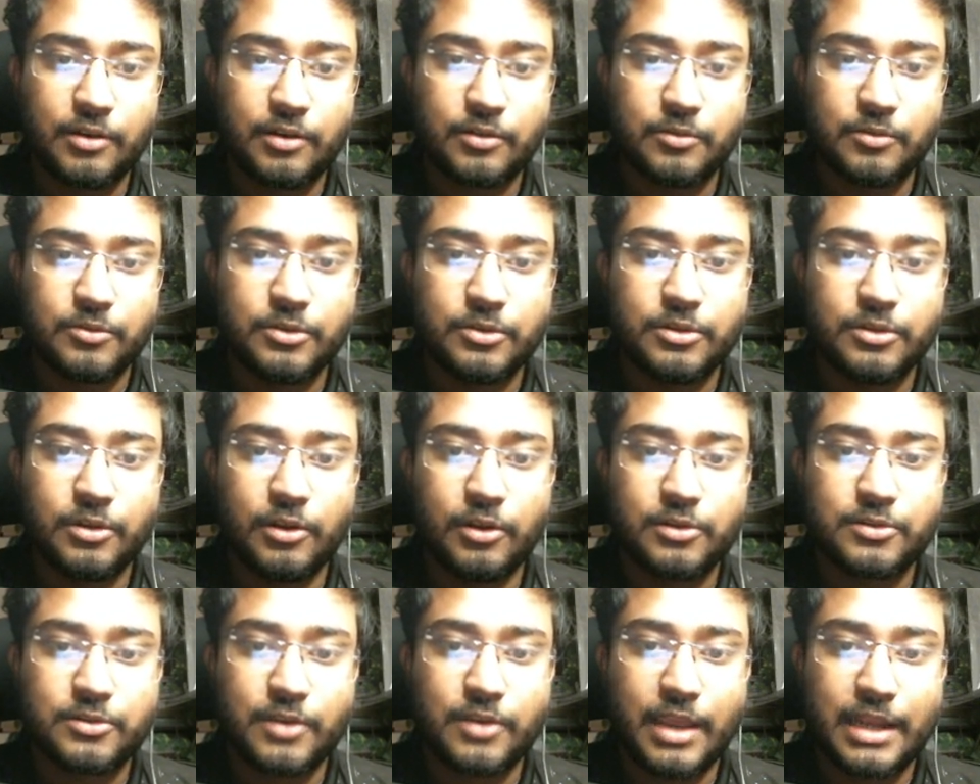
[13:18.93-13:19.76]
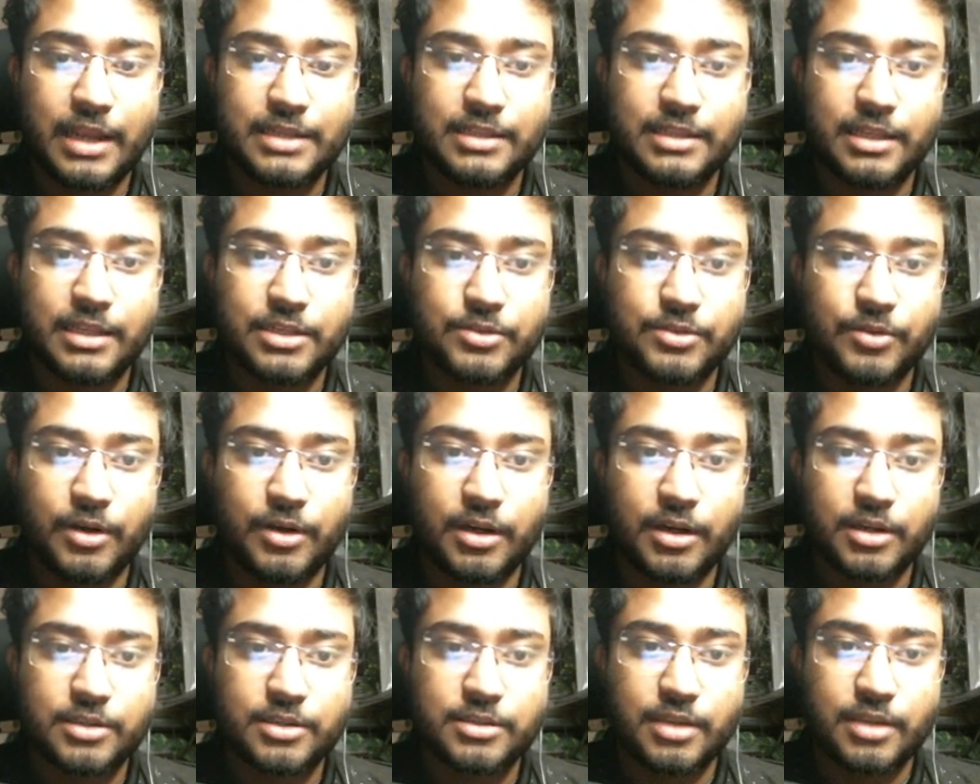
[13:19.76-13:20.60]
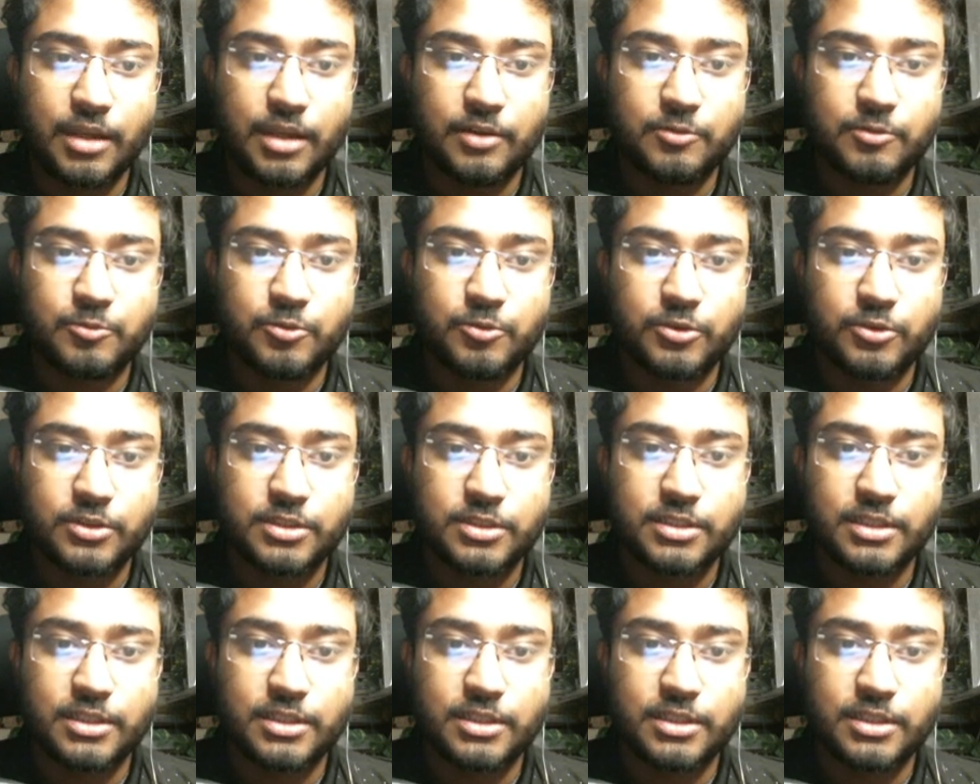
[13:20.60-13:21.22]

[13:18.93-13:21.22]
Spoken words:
we will also add that to args outputs